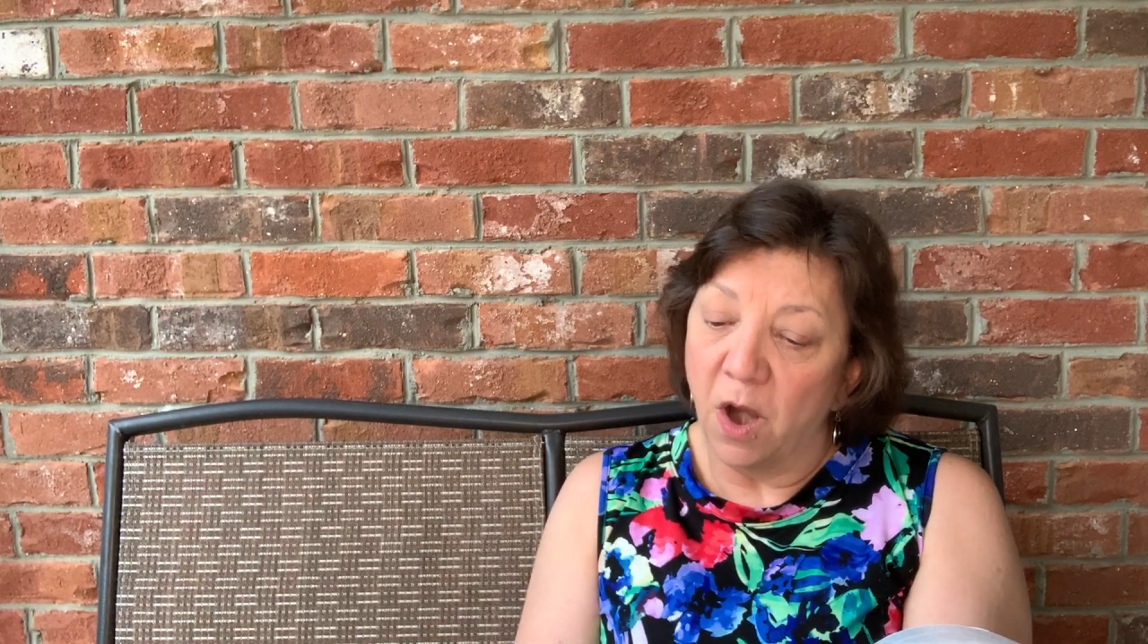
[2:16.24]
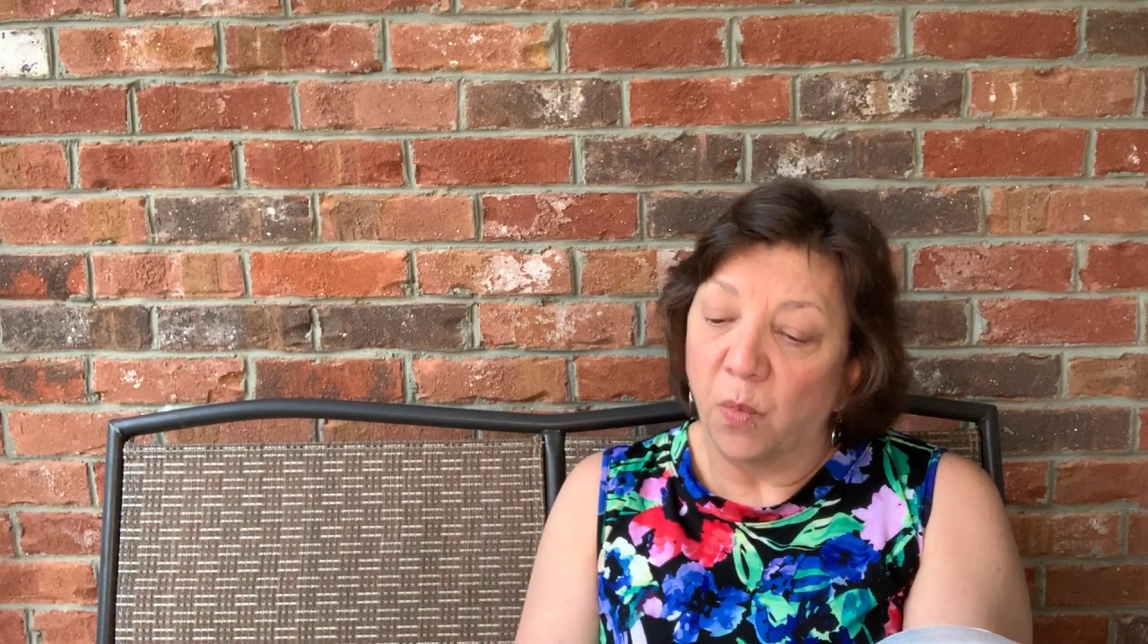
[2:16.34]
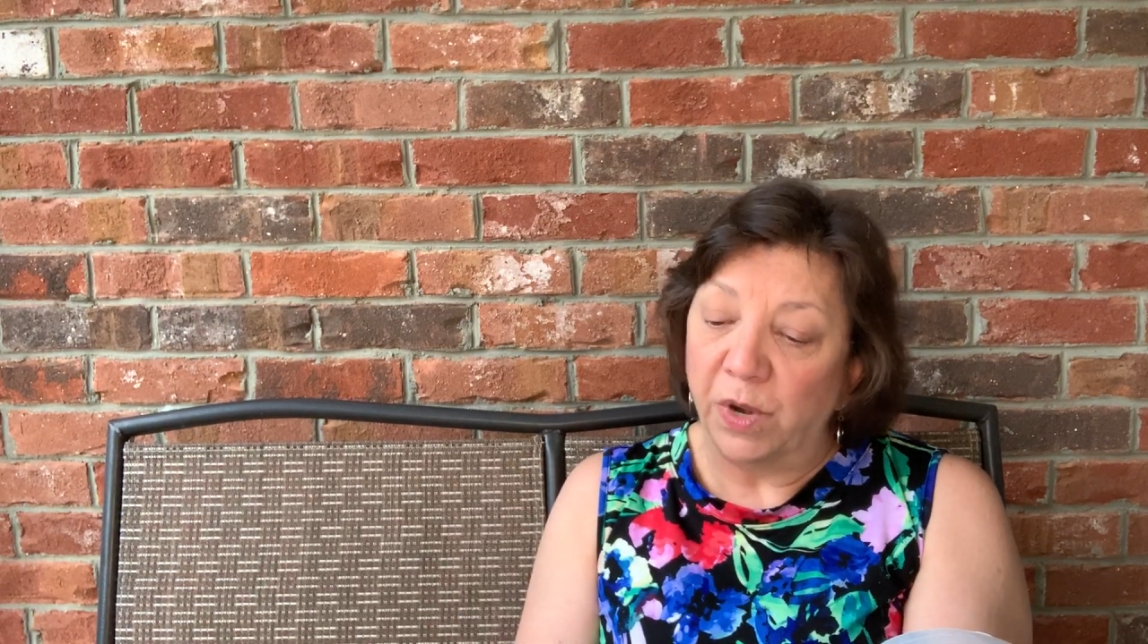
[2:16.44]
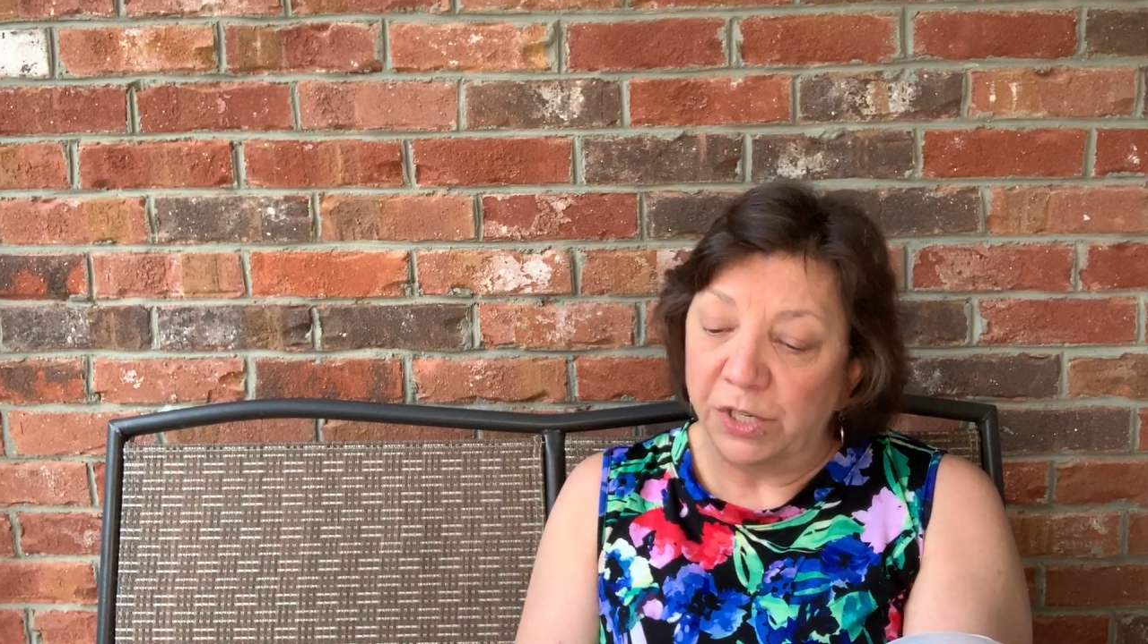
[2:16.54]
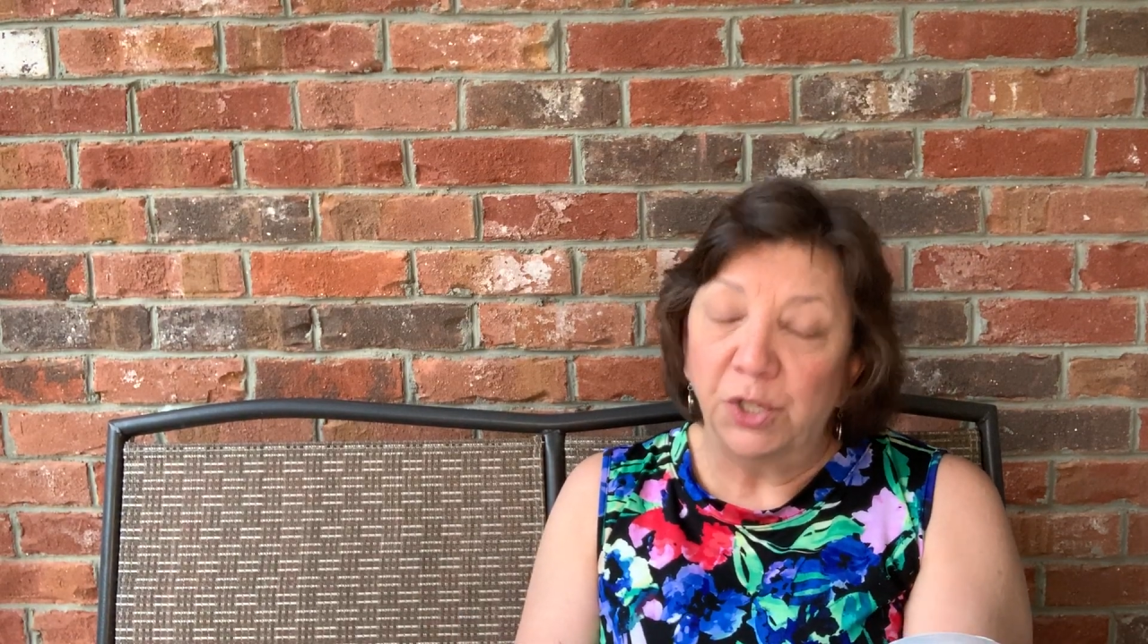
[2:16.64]

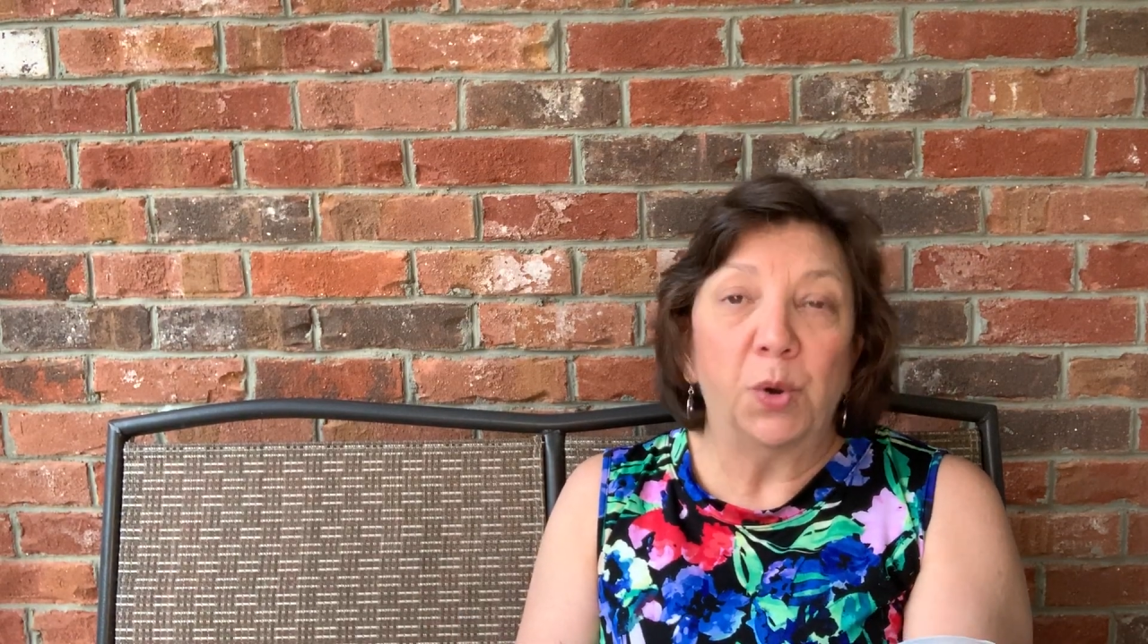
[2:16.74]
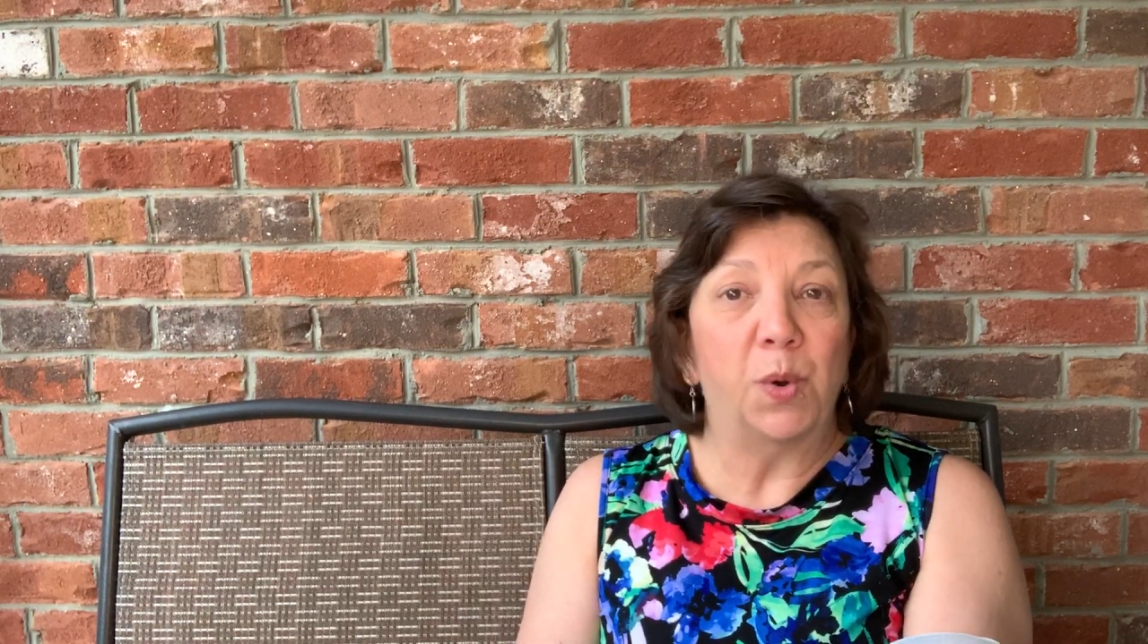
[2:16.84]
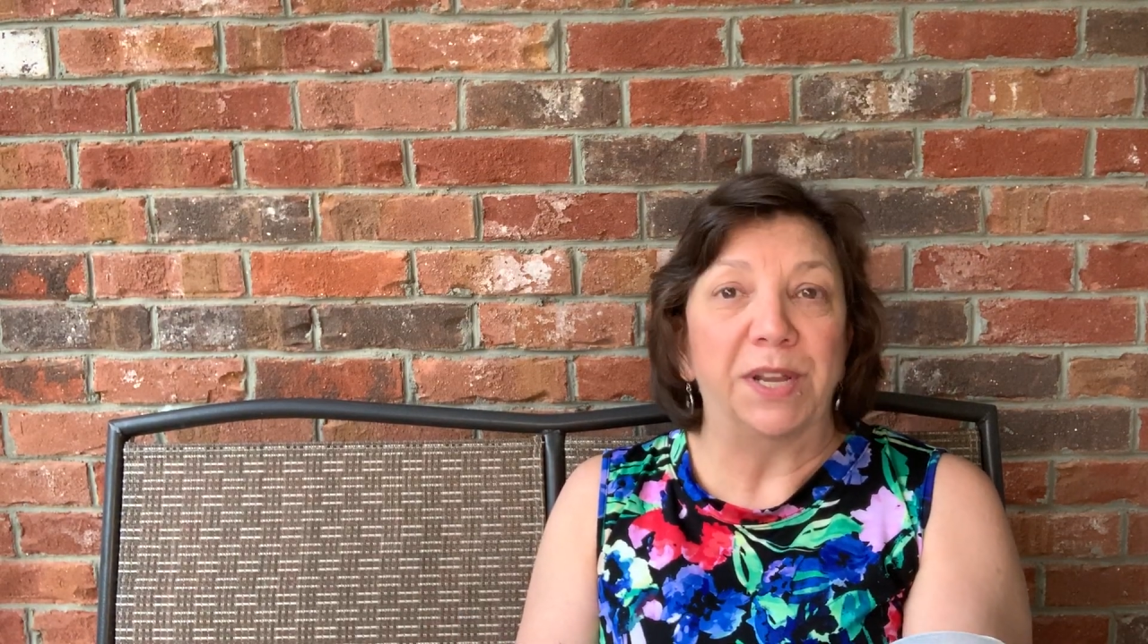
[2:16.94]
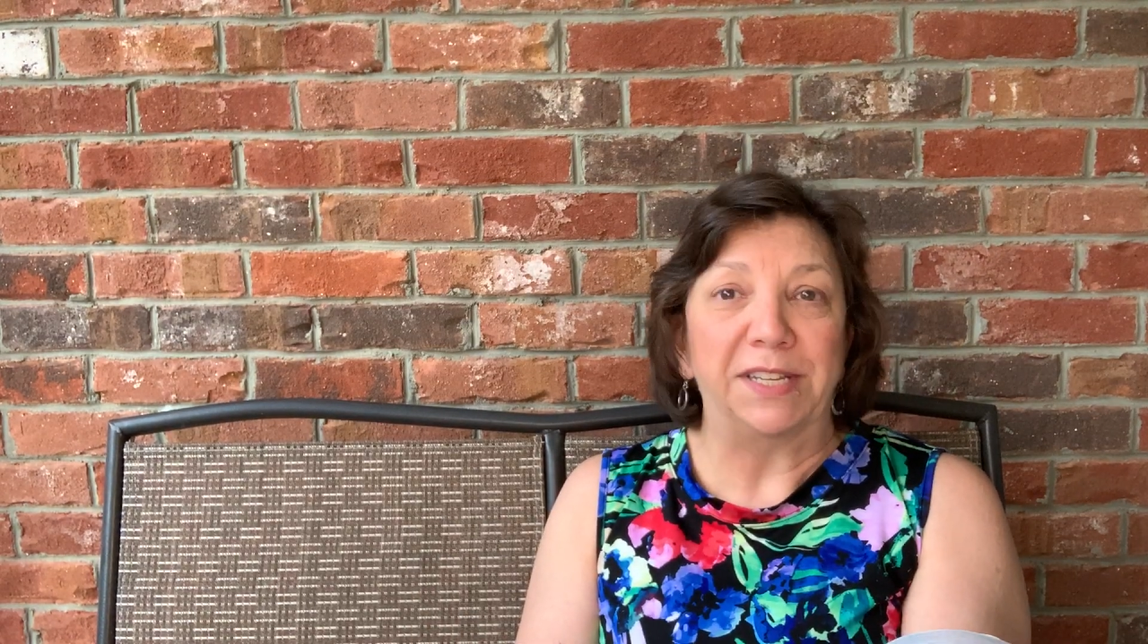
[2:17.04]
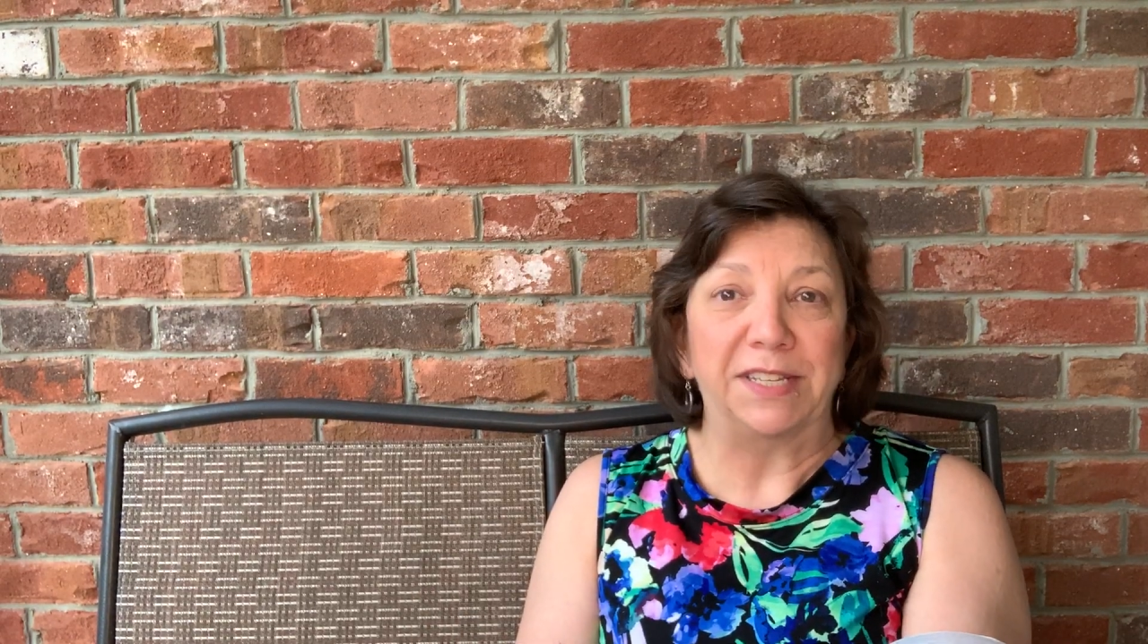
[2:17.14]

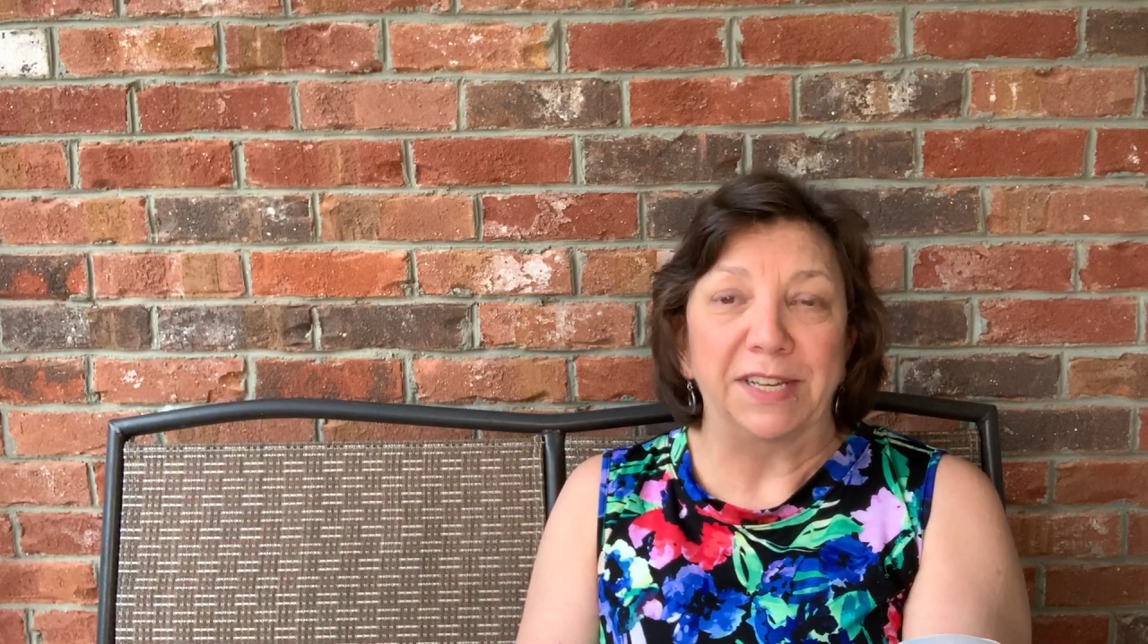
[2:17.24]
Rejoice